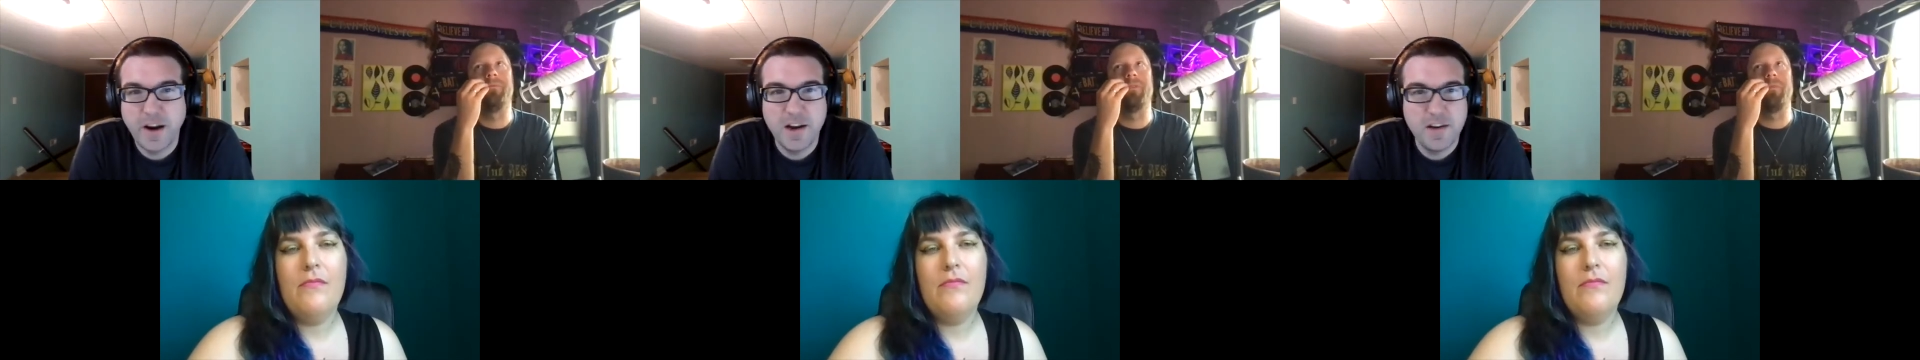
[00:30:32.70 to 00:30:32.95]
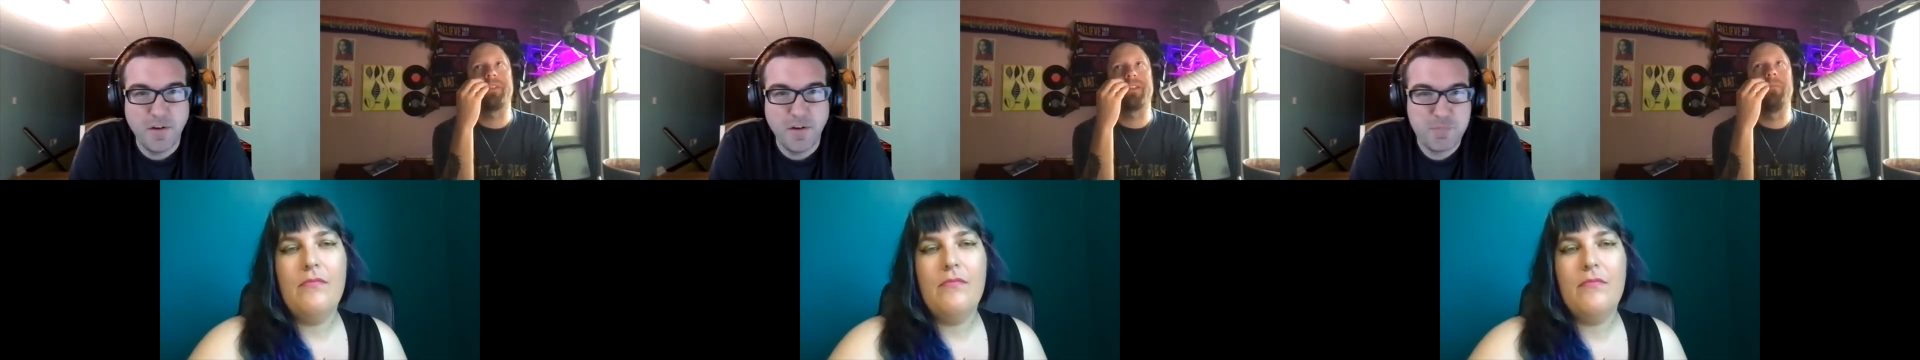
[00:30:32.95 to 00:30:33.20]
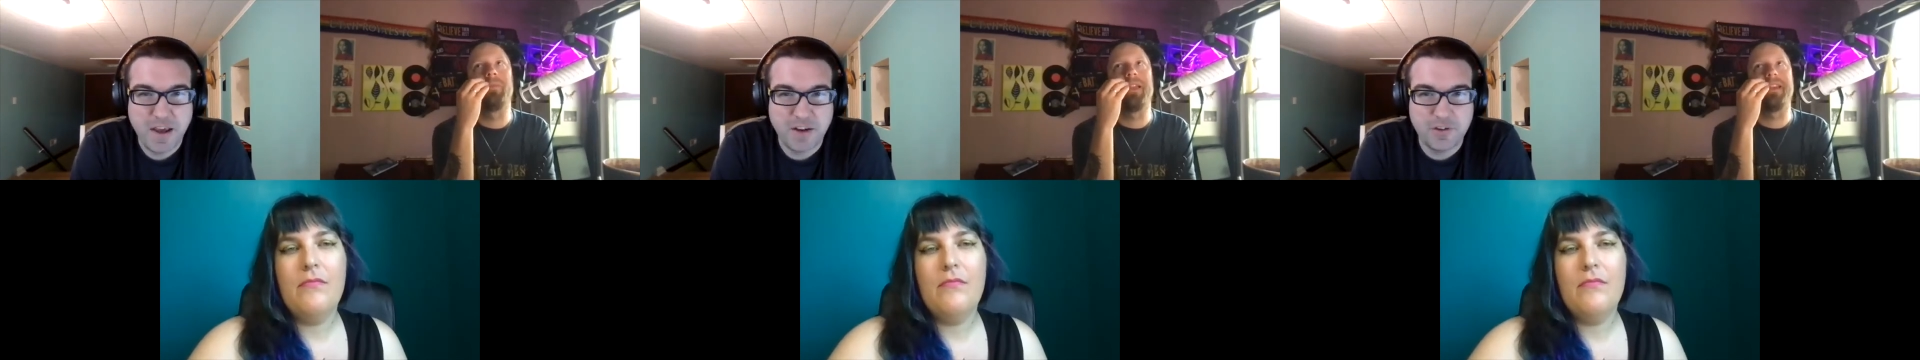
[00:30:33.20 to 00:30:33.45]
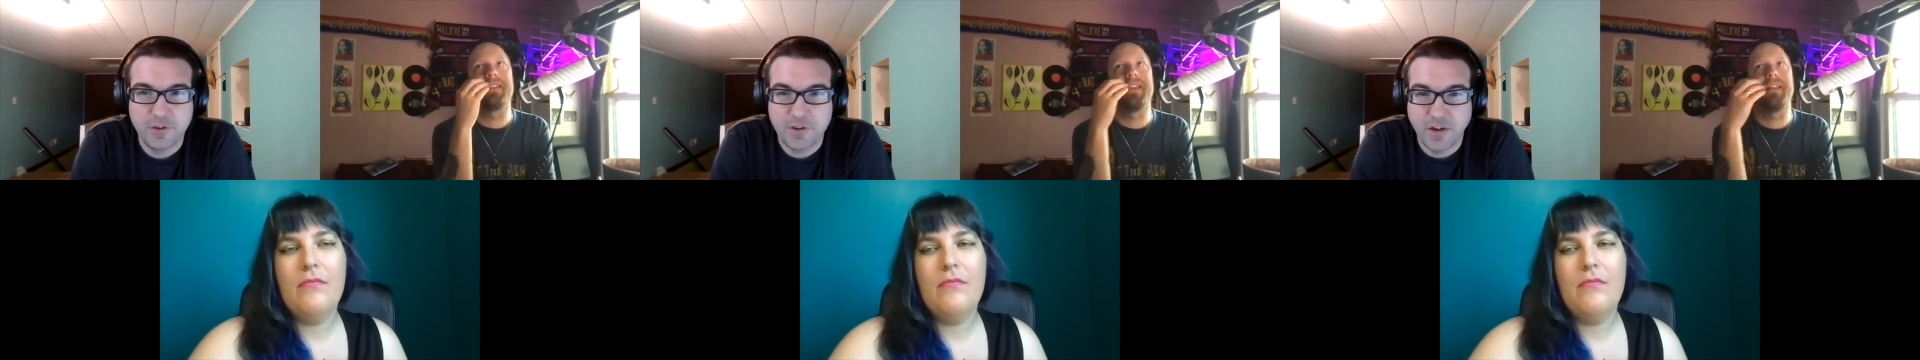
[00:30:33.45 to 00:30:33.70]
Speaker 1: from some
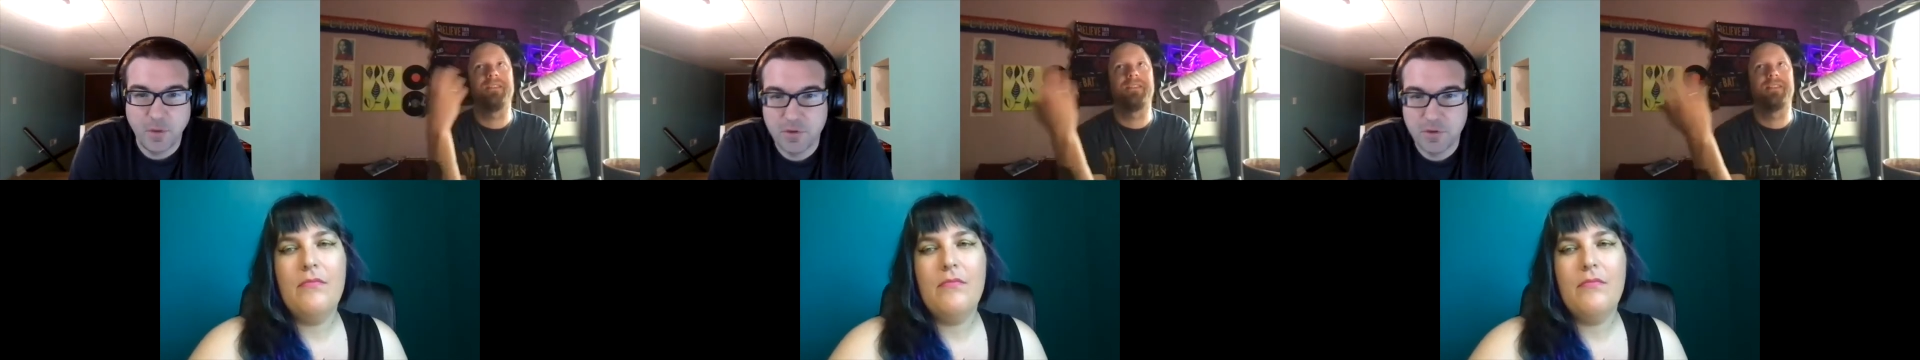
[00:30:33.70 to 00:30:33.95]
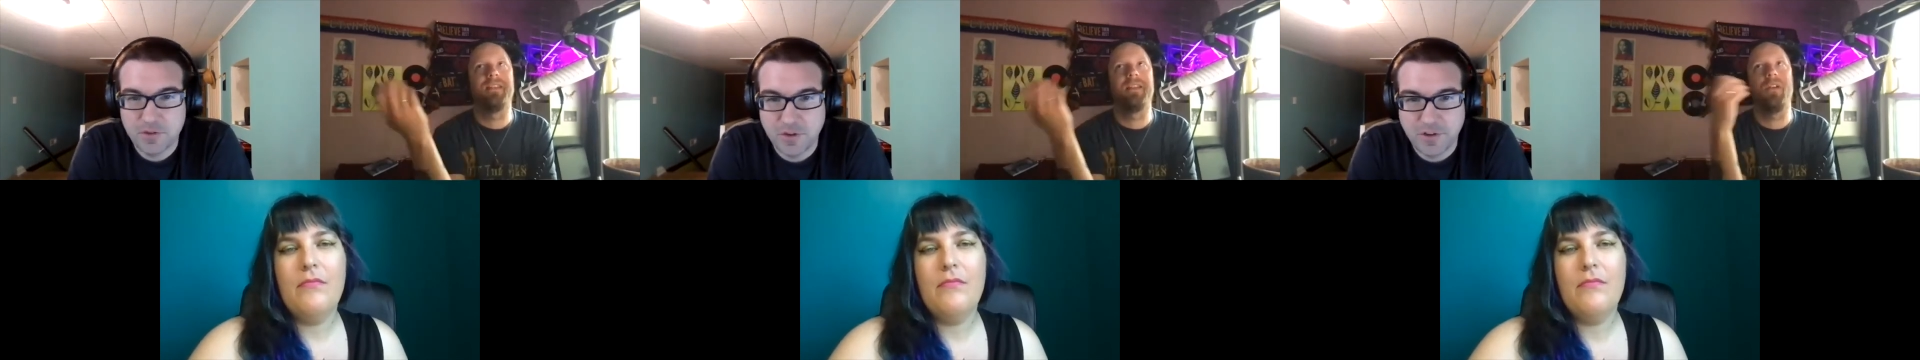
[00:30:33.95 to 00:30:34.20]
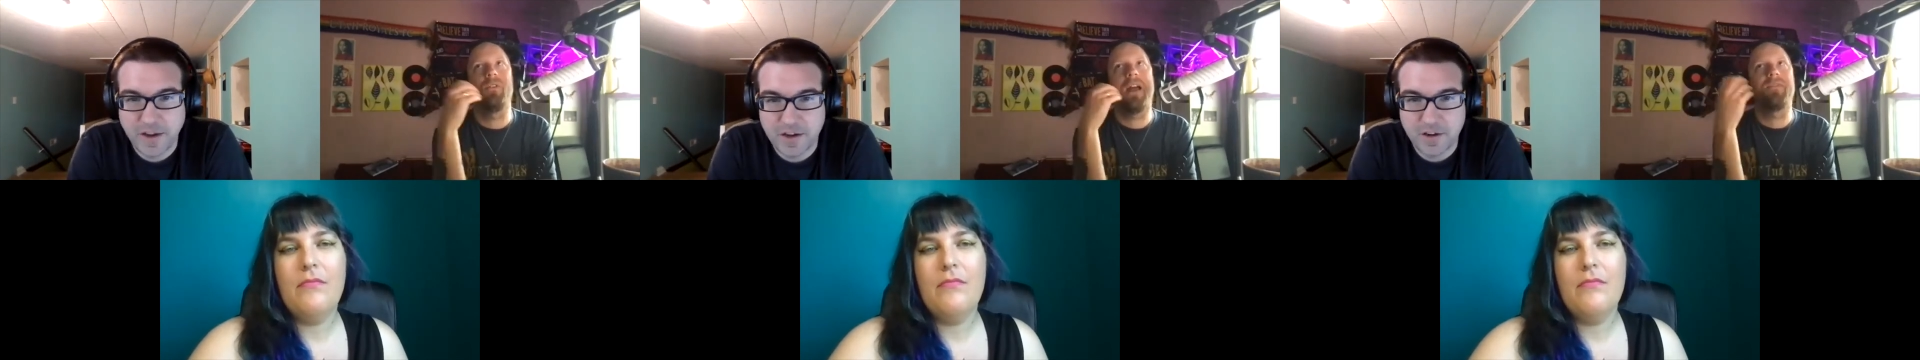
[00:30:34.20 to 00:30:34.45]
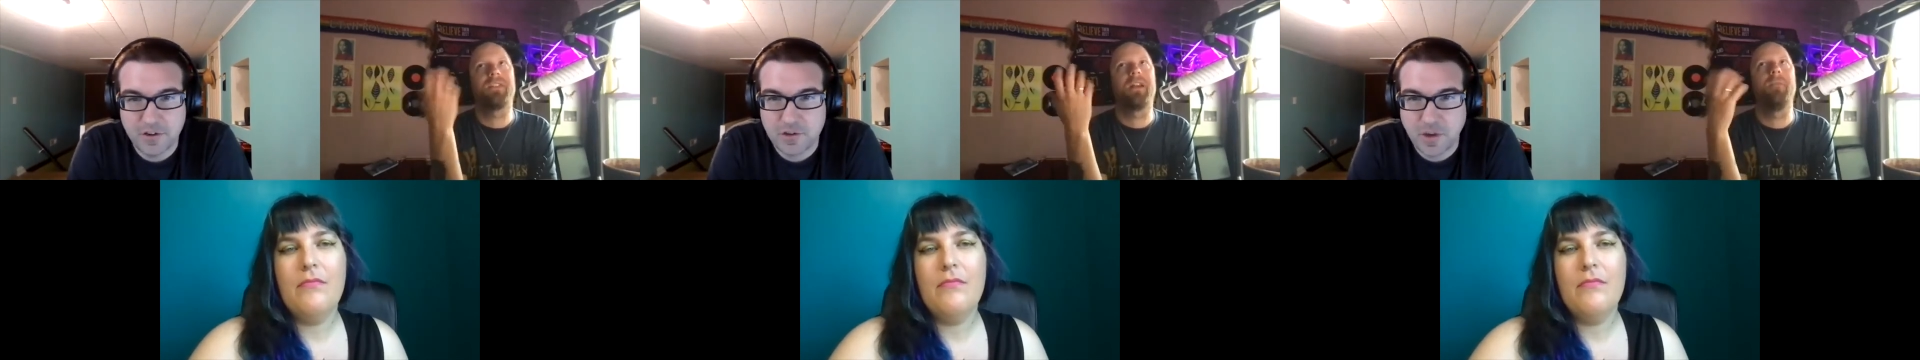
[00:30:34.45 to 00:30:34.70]
place that, that, it was just it would
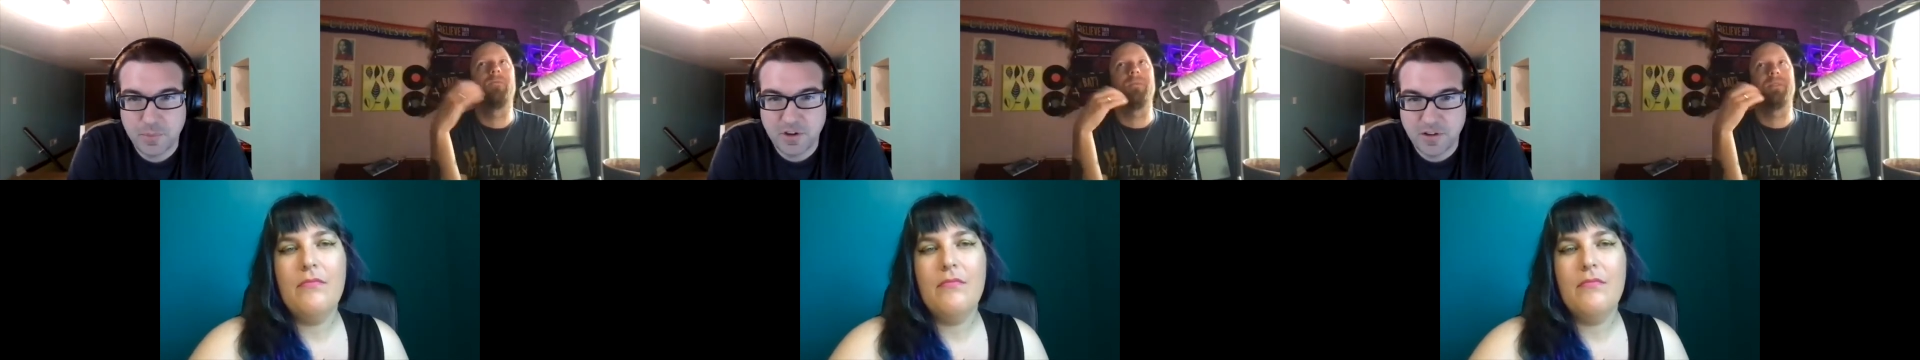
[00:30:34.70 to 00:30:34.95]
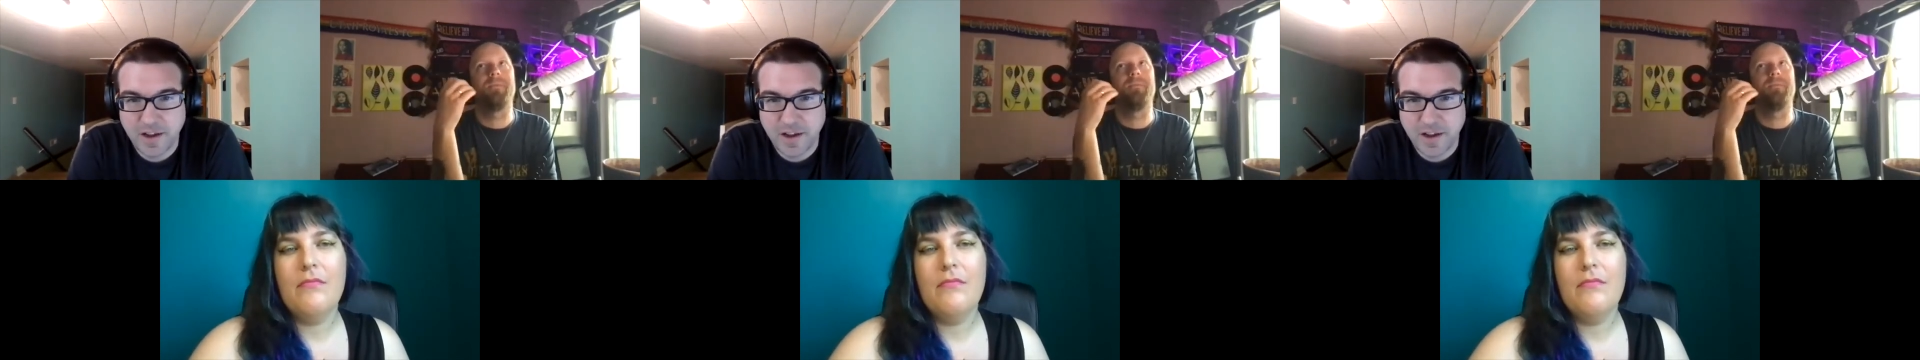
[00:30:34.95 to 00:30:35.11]
have to come from some